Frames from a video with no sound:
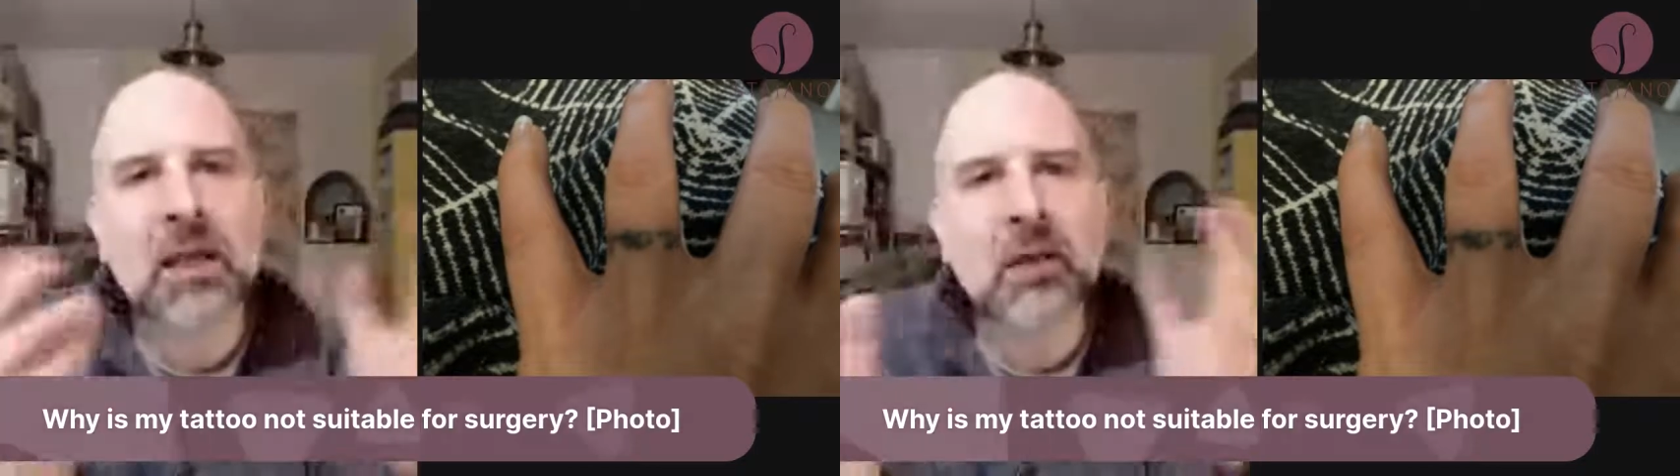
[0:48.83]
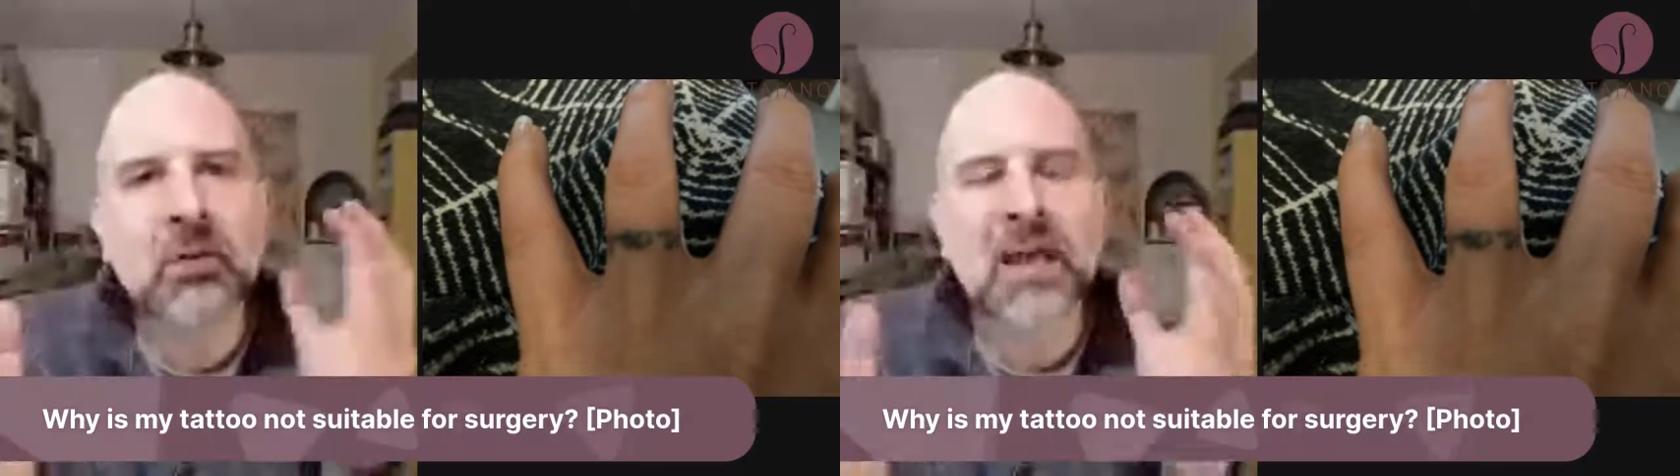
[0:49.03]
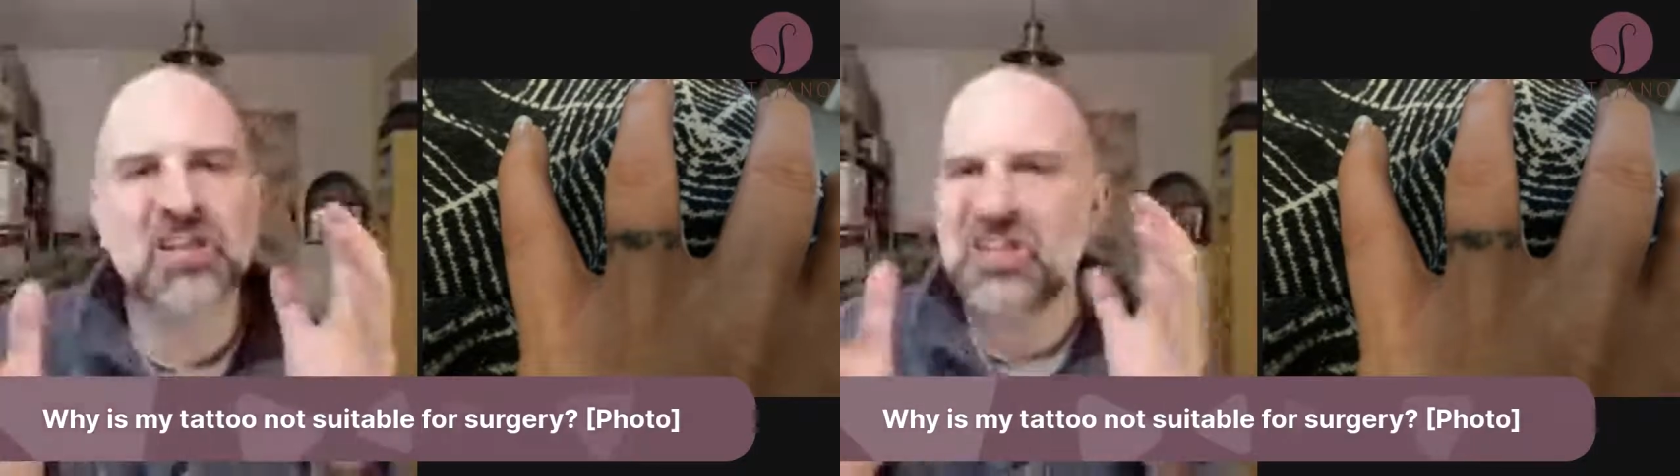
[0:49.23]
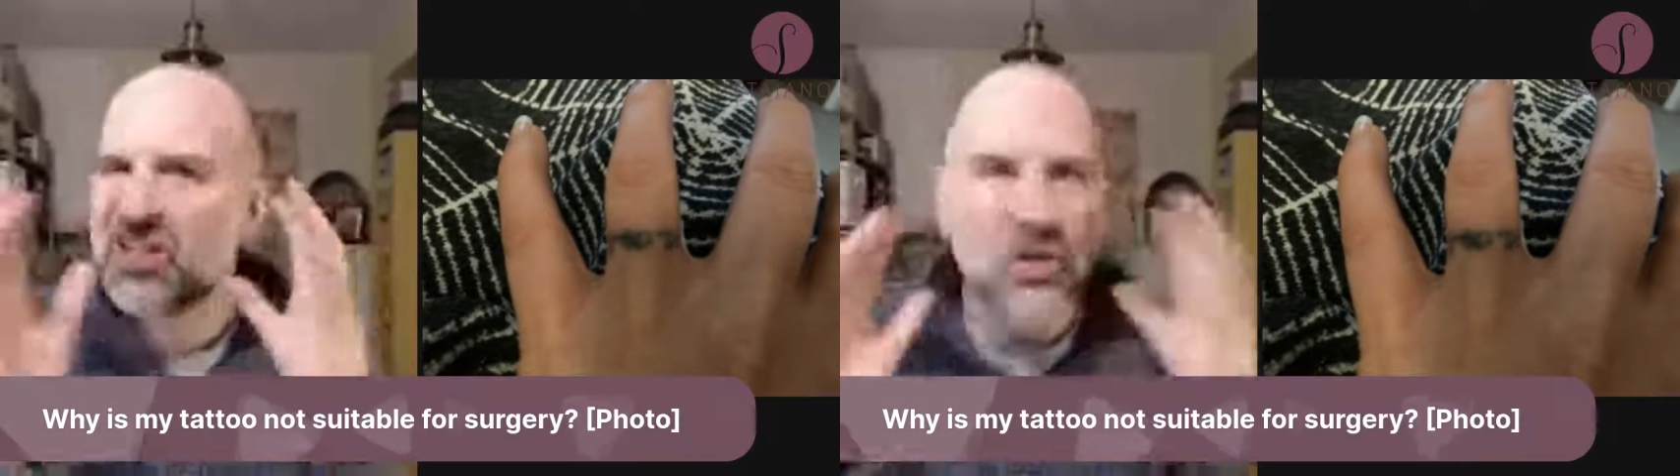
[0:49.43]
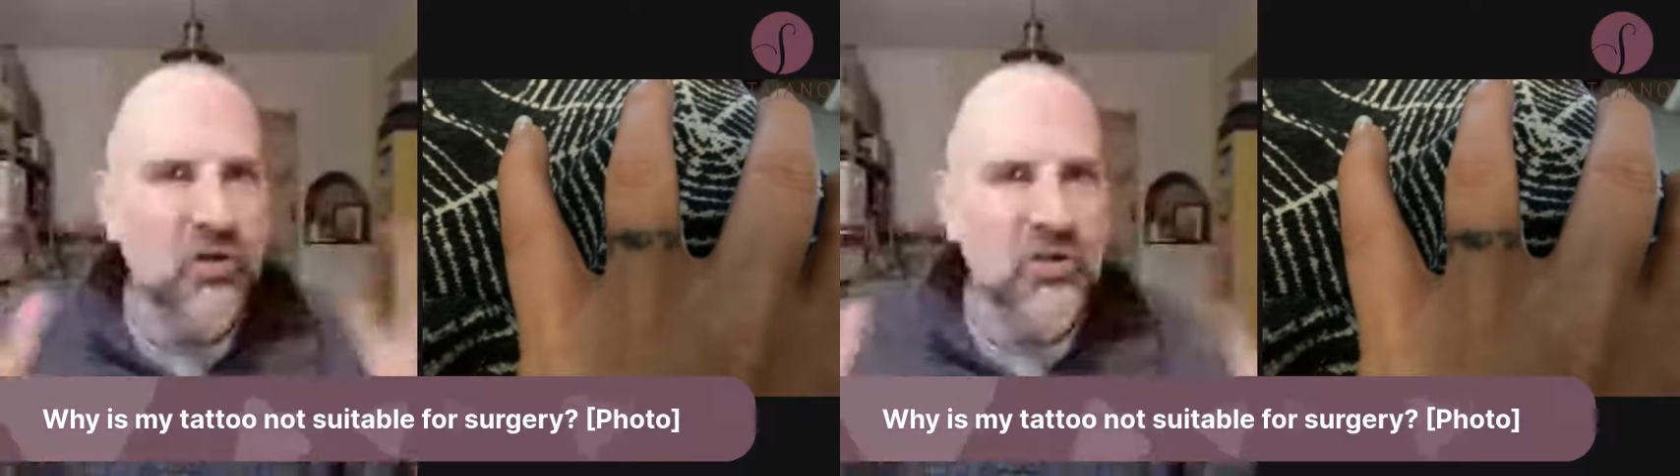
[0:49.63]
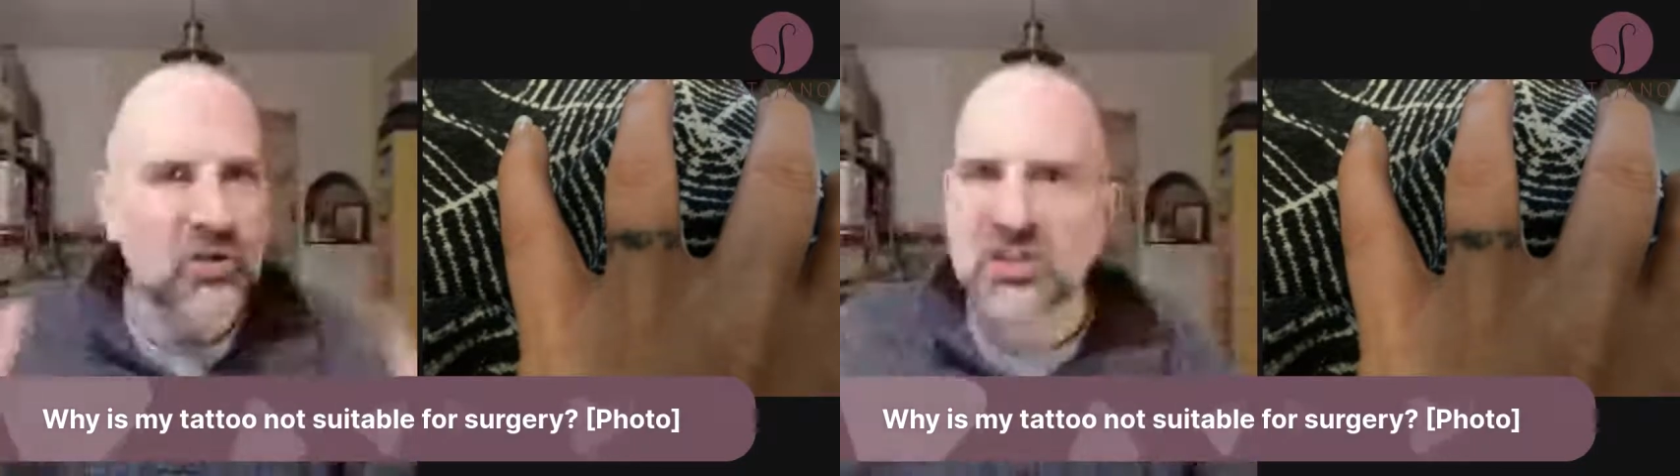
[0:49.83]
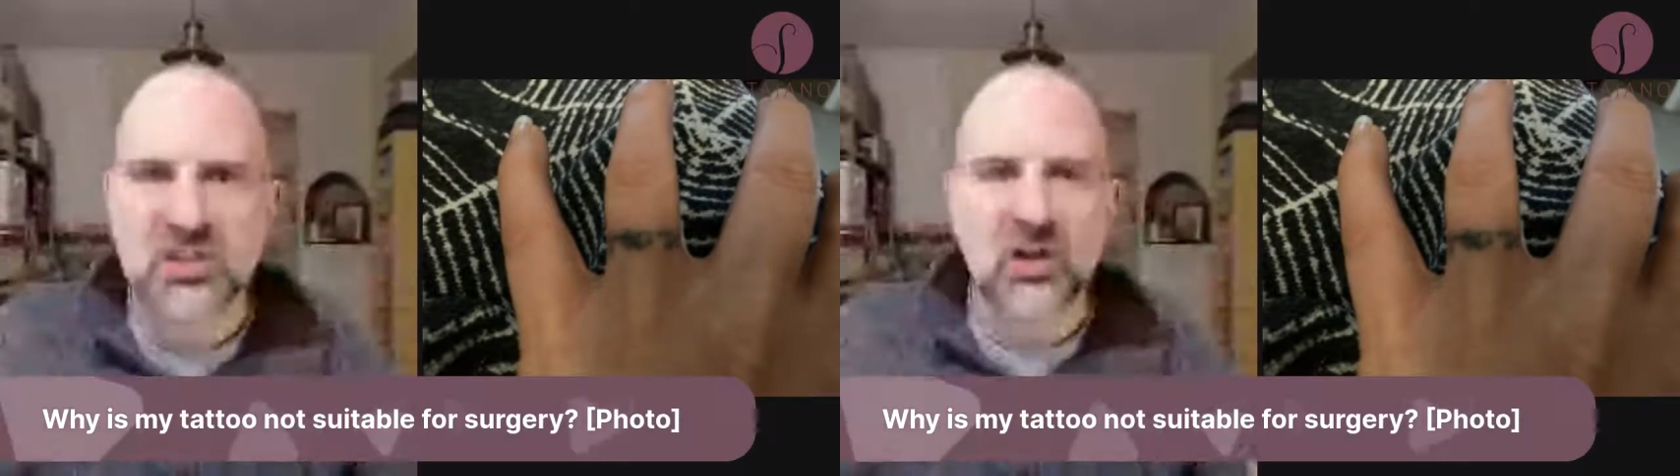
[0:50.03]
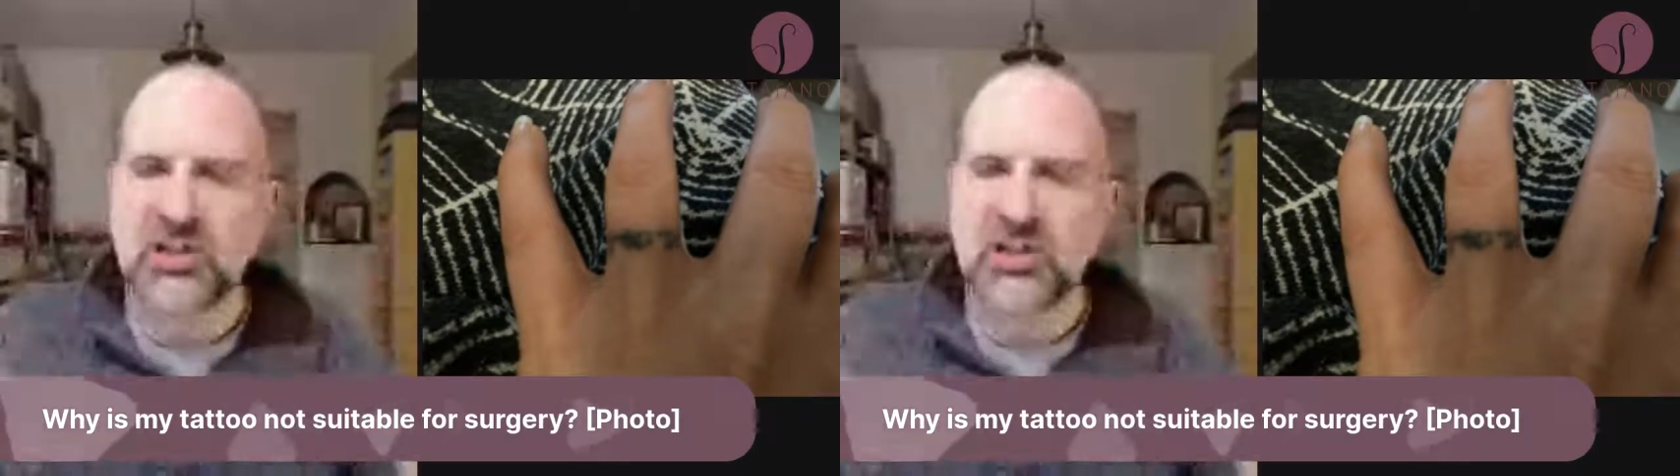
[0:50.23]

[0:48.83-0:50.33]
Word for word: location. It's not just size.